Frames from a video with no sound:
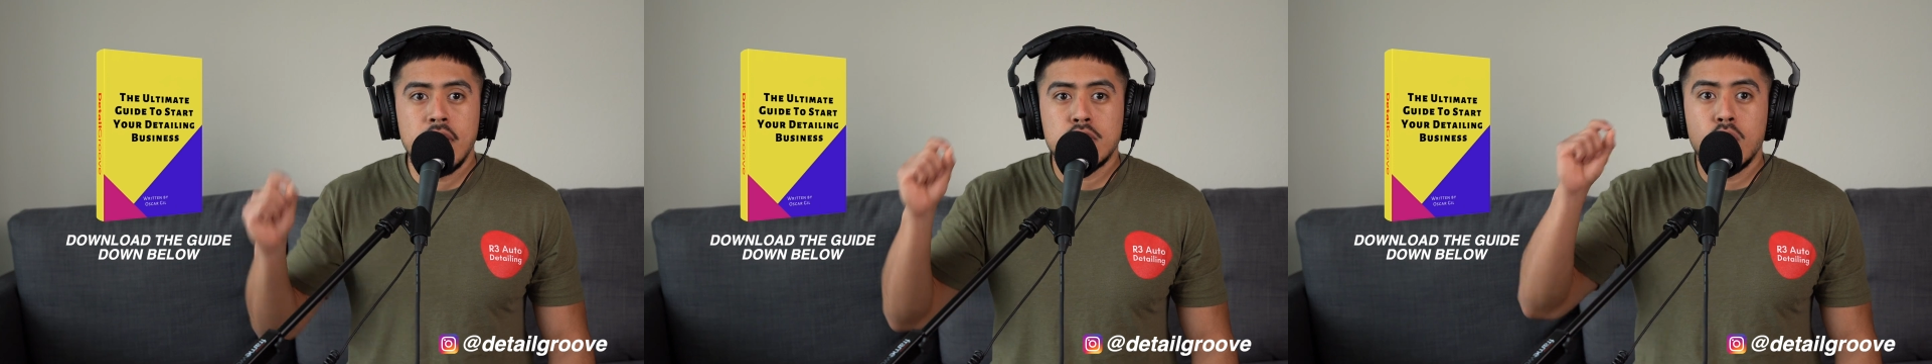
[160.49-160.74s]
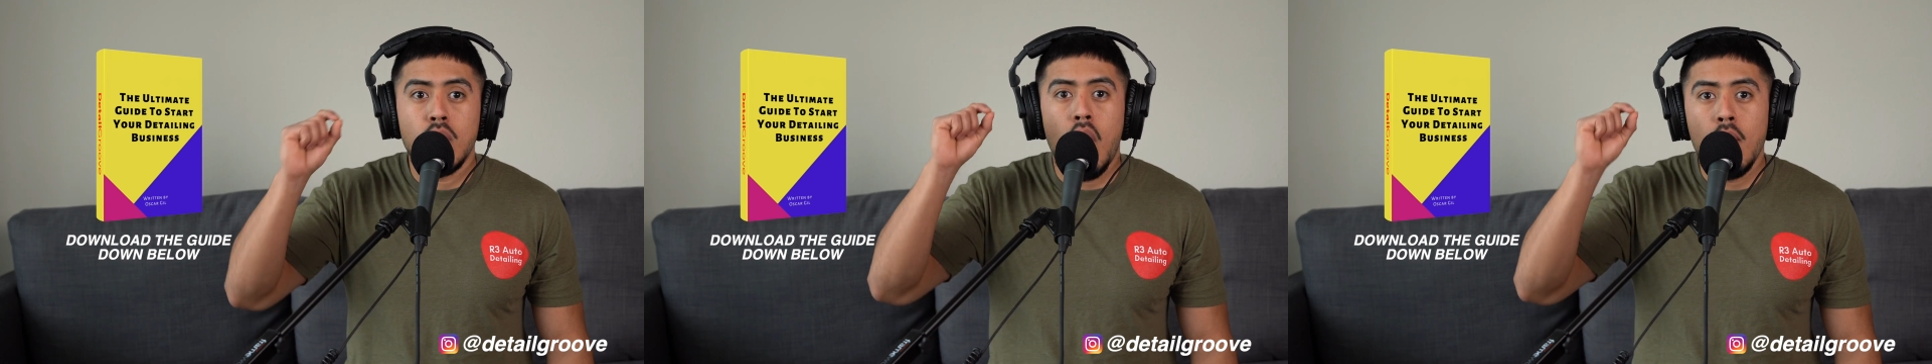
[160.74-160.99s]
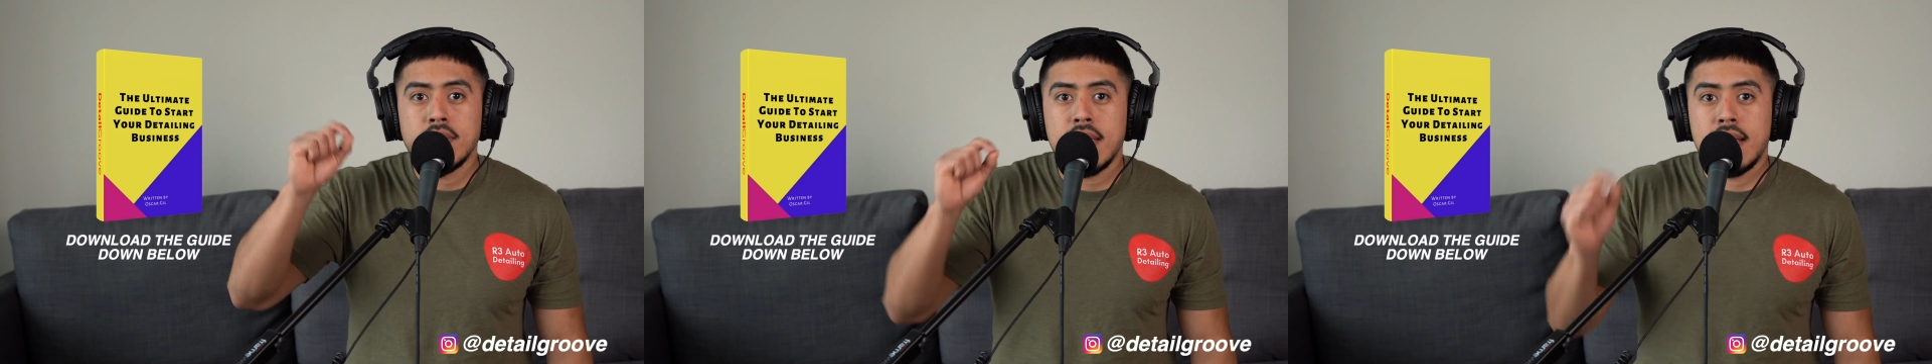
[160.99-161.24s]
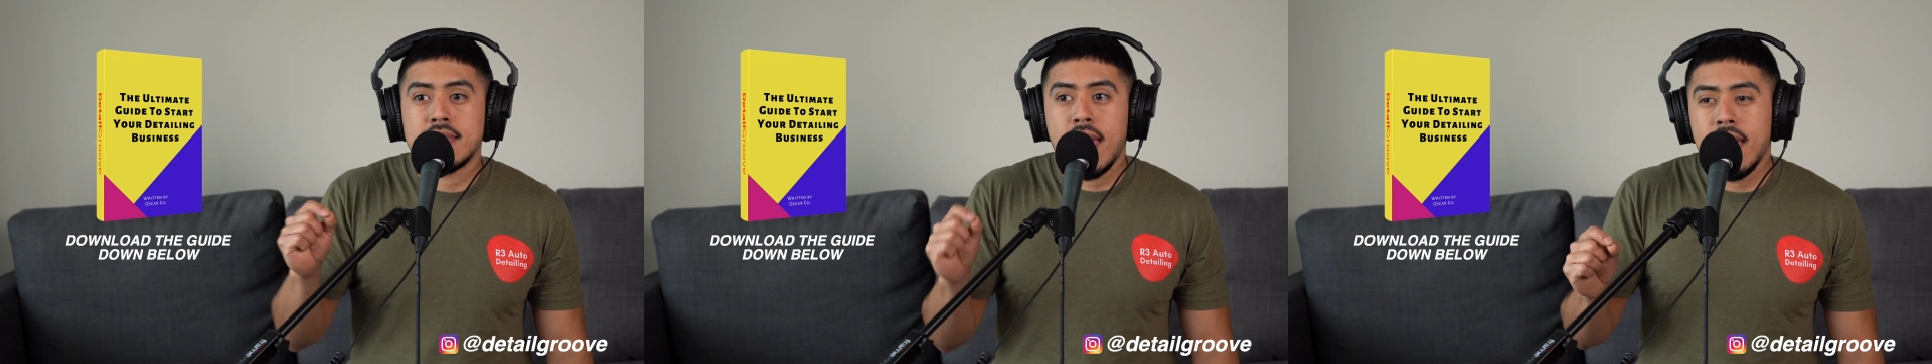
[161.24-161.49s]
So always
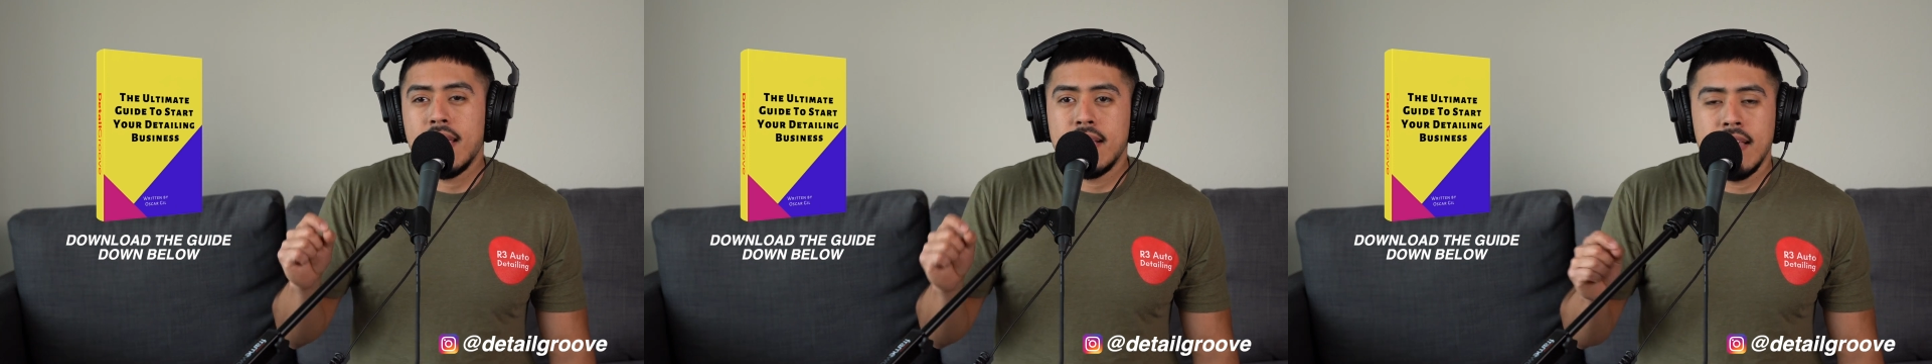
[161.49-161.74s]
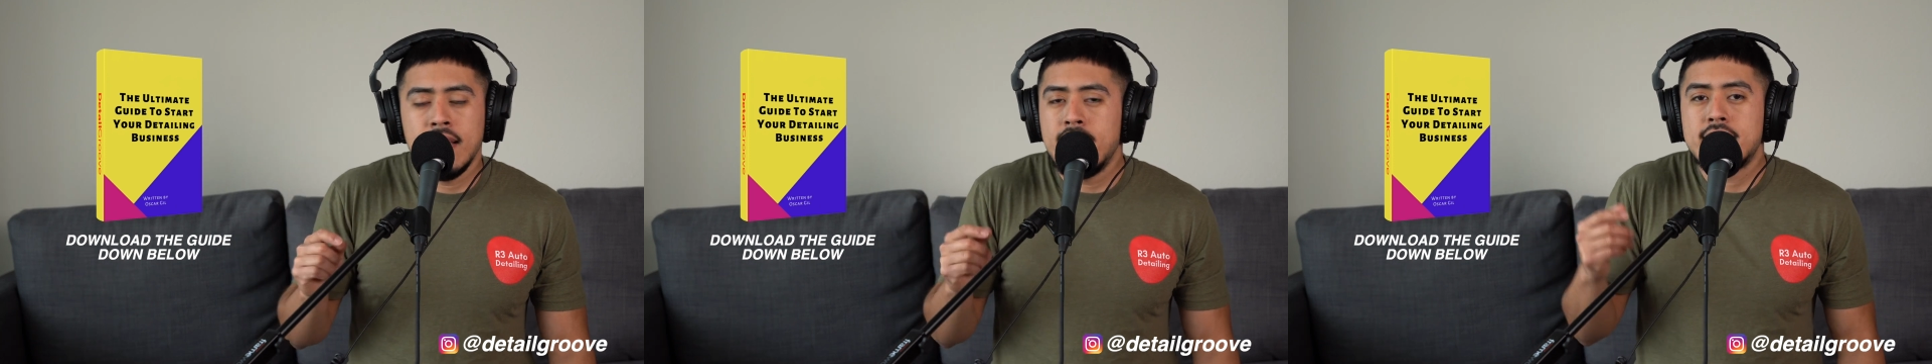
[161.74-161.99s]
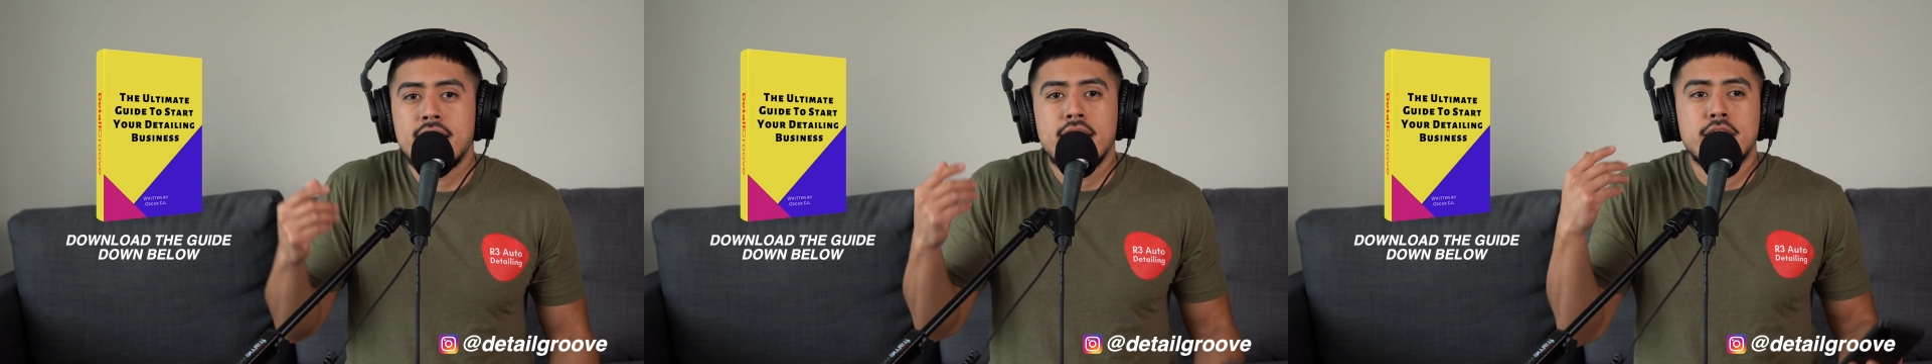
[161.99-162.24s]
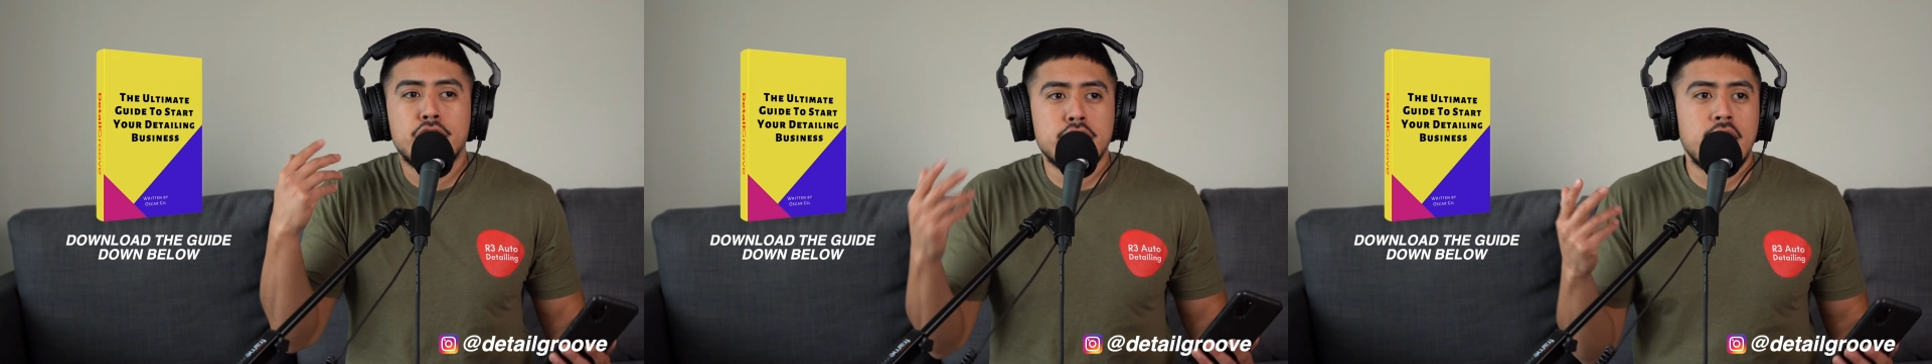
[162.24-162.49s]
ask, hey, and
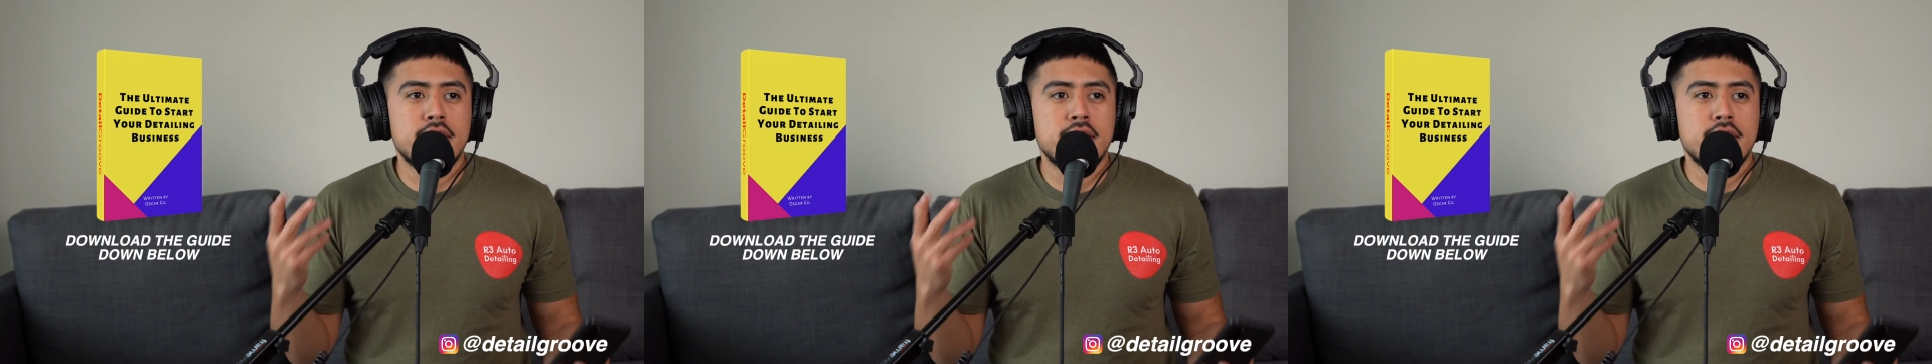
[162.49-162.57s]
it's just